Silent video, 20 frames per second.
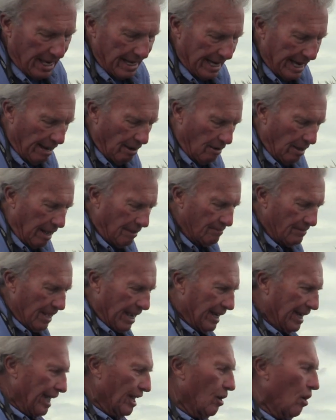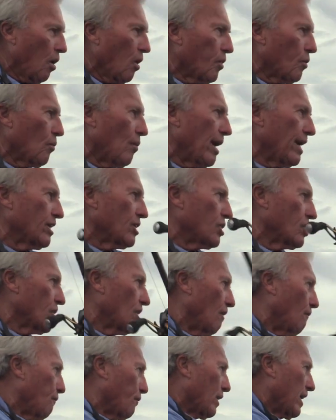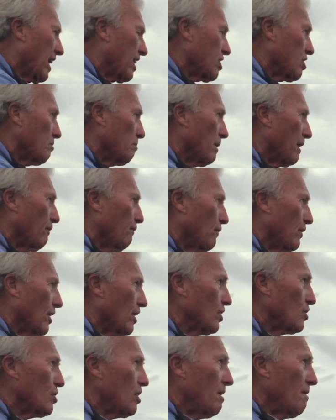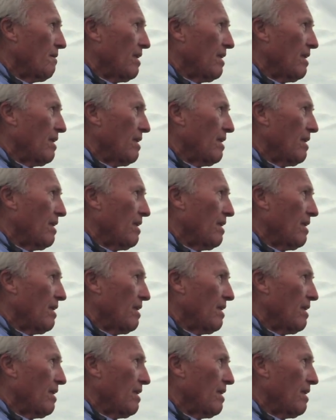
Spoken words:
Now, I got all the right stuff for catching big fish,